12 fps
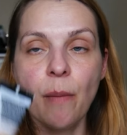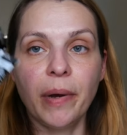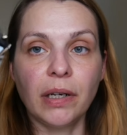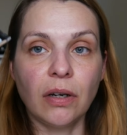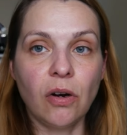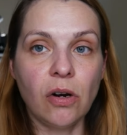
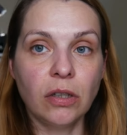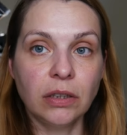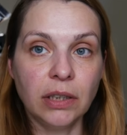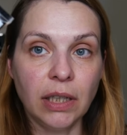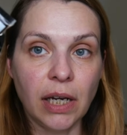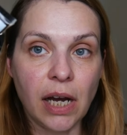but on
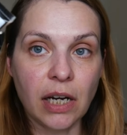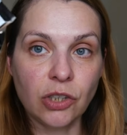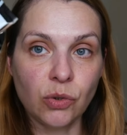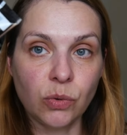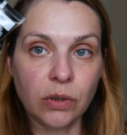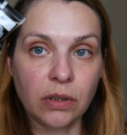the
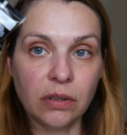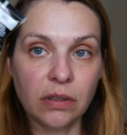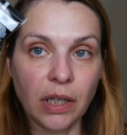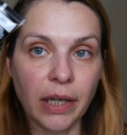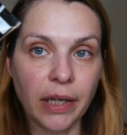actual